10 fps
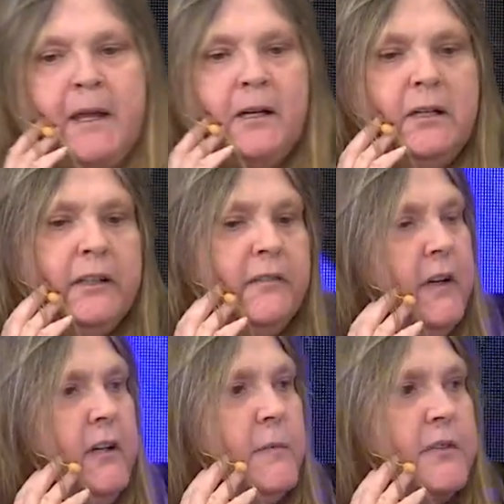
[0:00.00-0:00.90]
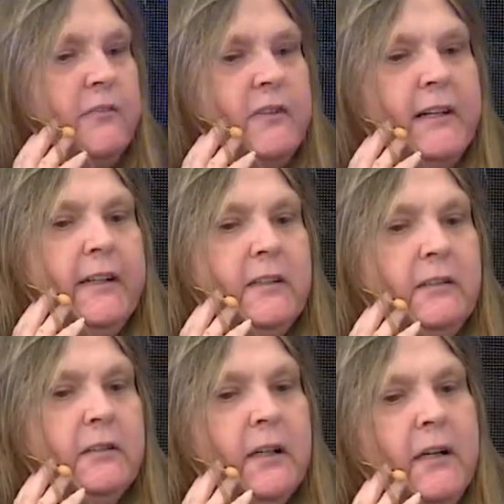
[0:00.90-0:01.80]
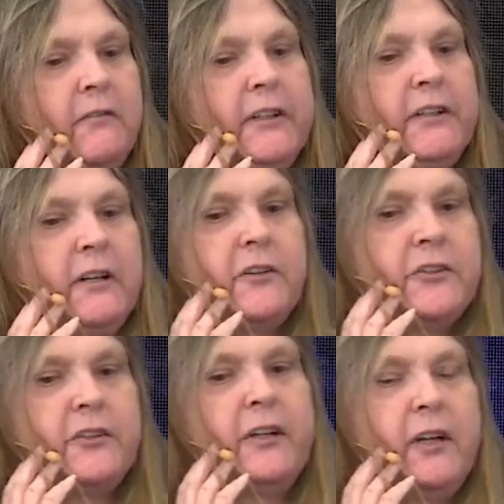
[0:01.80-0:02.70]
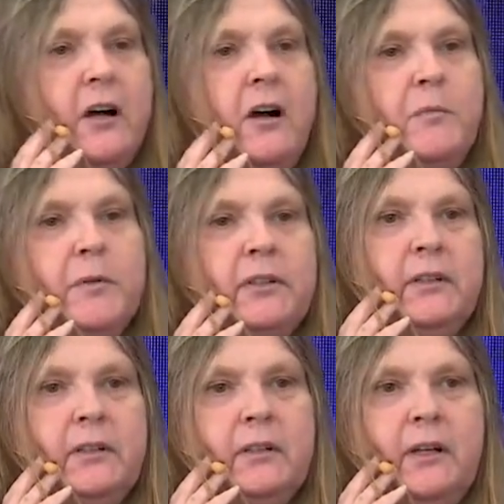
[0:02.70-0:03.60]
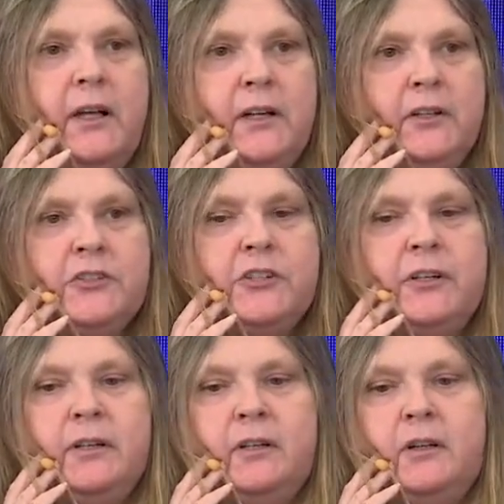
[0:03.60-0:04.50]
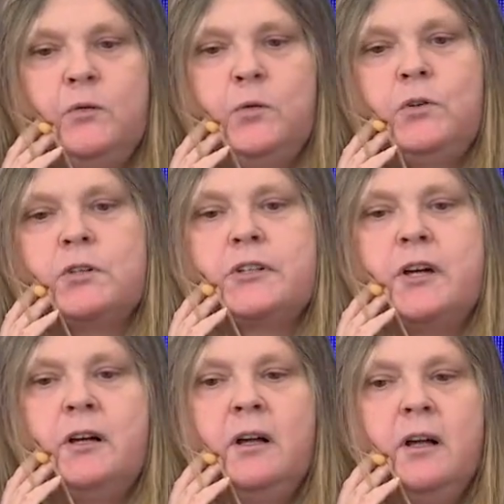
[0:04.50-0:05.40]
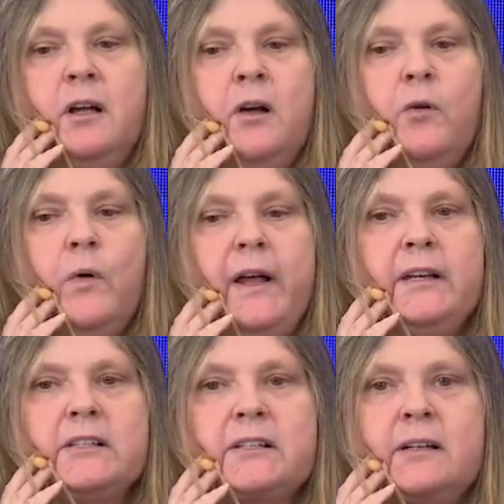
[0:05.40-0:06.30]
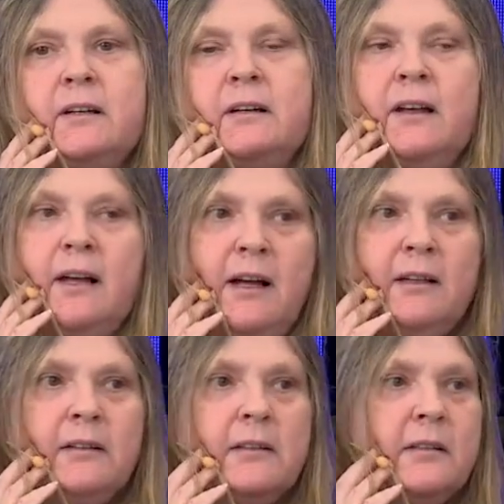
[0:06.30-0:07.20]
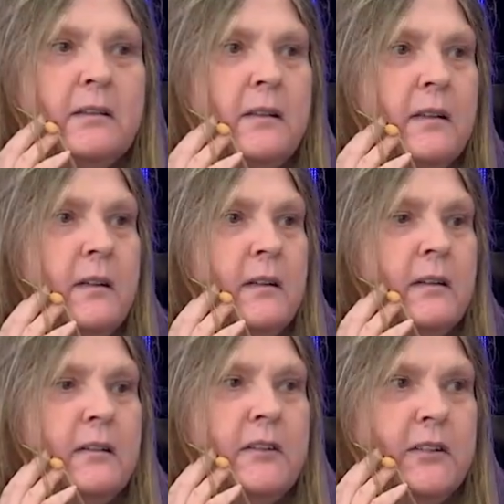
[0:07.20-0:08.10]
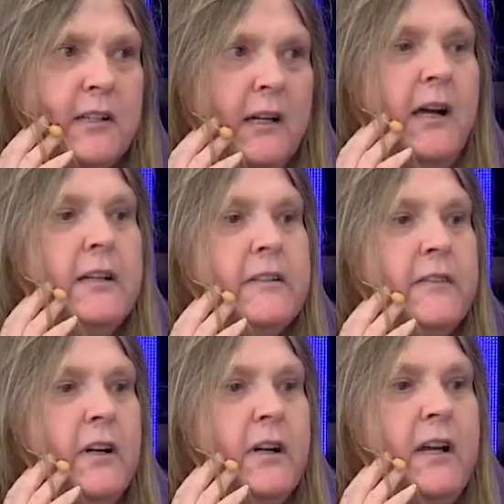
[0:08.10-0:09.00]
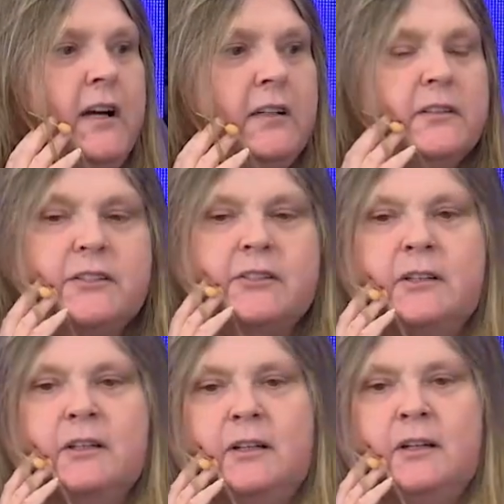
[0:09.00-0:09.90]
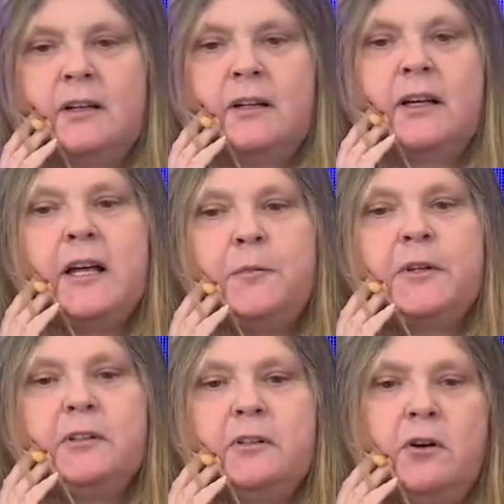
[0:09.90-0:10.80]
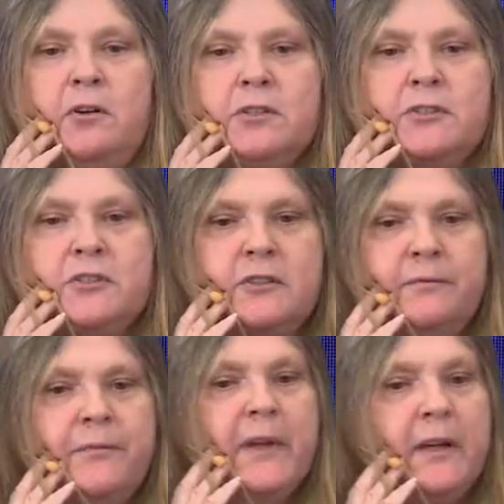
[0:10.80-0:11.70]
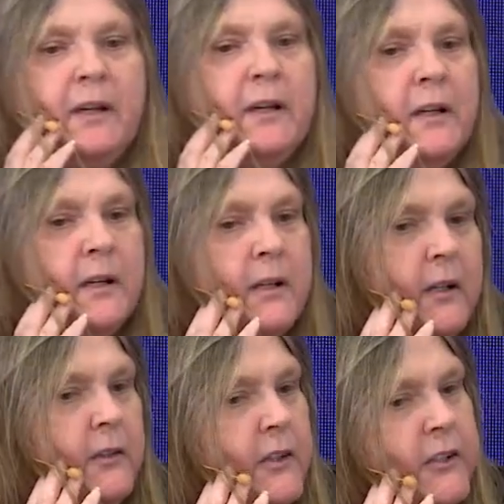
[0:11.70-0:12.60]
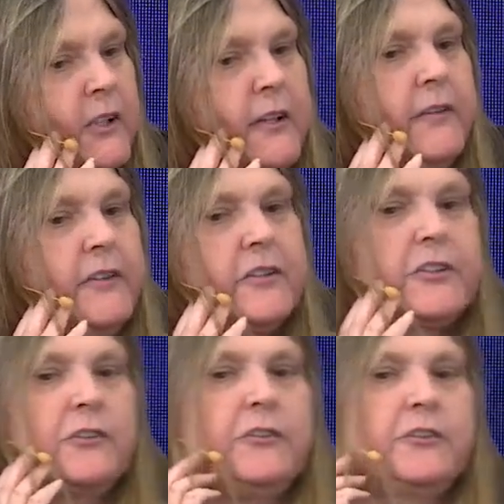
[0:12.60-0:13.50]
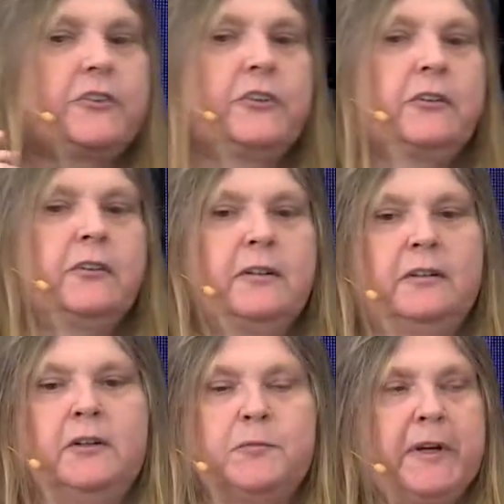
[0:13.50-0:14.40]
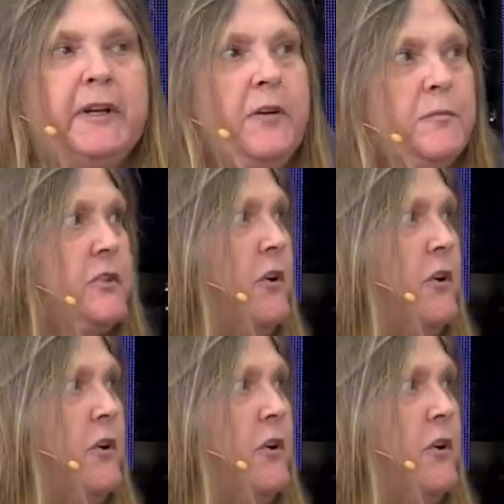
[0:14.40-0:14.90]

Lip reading: and develops a radical reduction in carbon, energy, water, waste, and, to the delight of our clients, capital costs, to deliver a solution that becomes a